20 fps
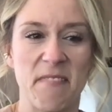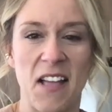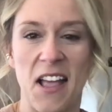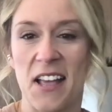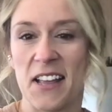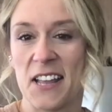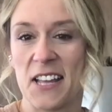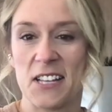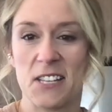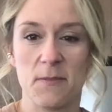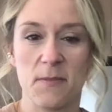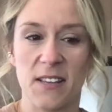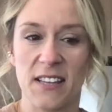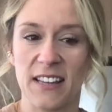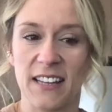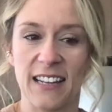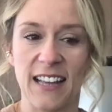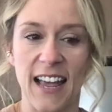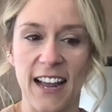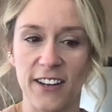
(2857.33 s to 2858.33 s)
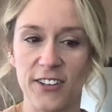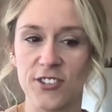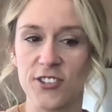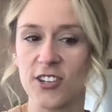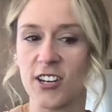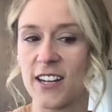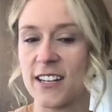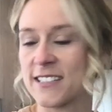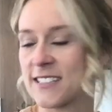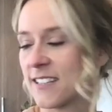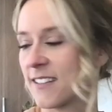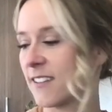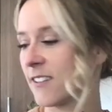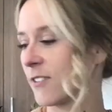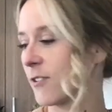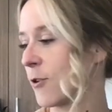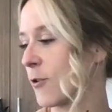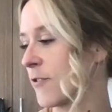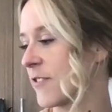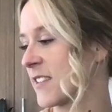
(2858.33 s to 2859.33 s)
I like to be a little extra. It's a
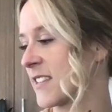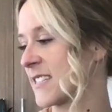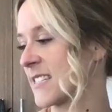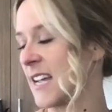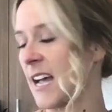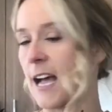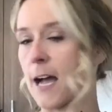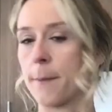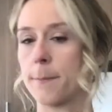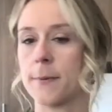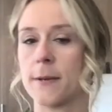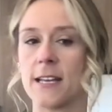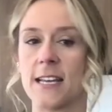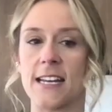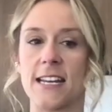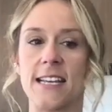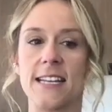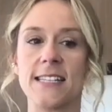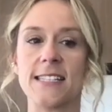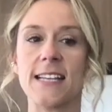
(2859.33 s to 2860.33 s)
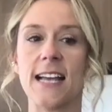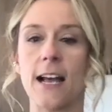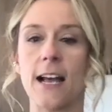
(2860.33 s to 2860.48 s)
little over the top. It is,